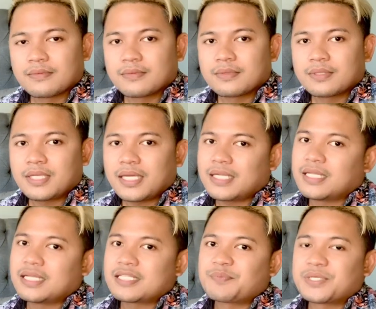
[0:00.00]
Okay,
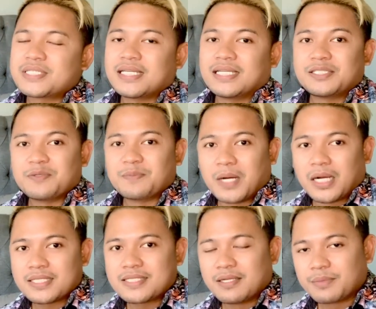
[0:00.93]
let's proceed to
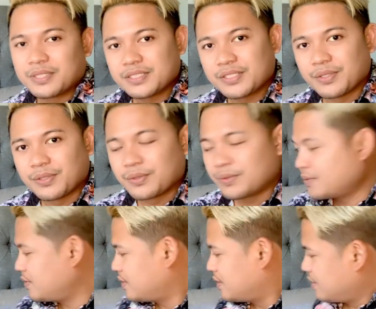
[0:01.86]
box number 2.
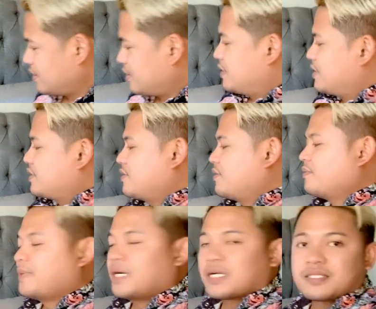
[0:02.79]
So
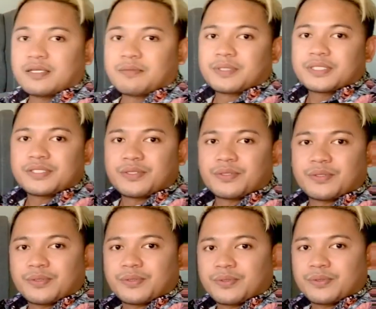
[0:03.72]
box number 2.